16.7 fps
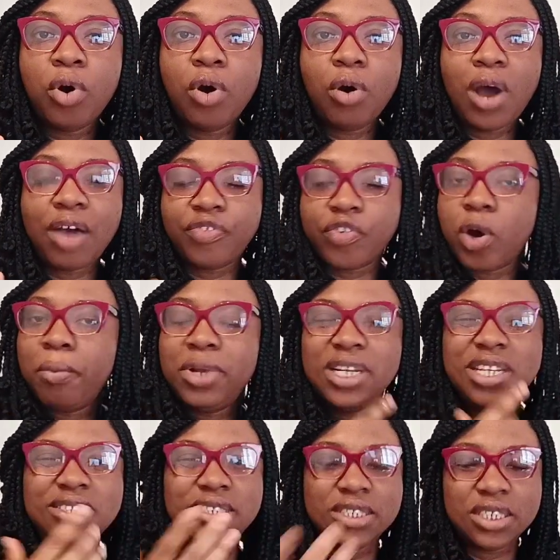but I've
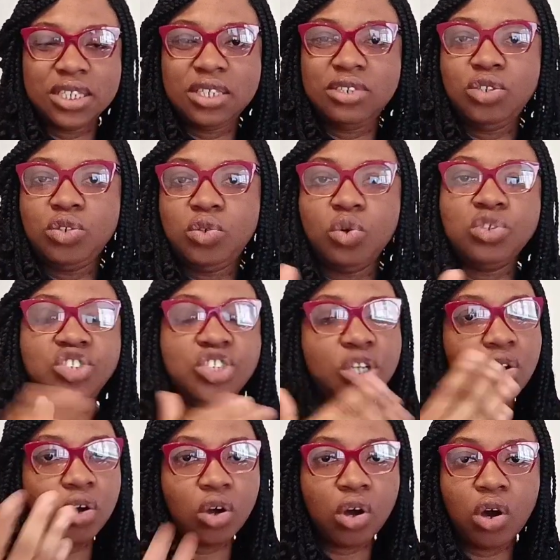commonly seen, you know,
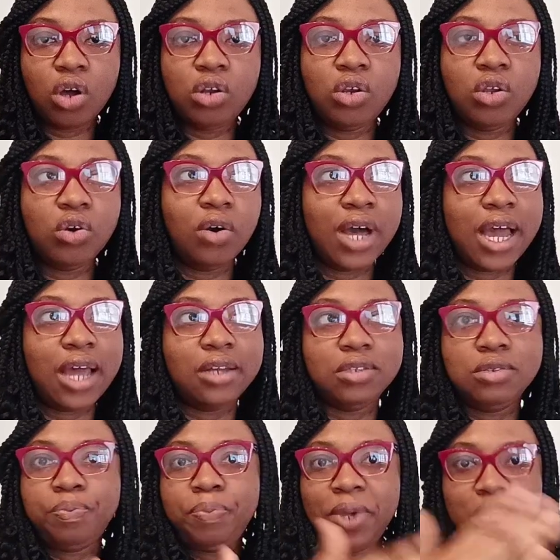gel color
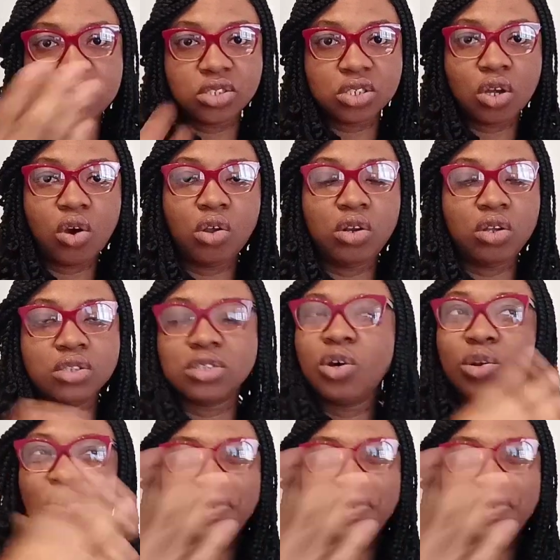and paste colors,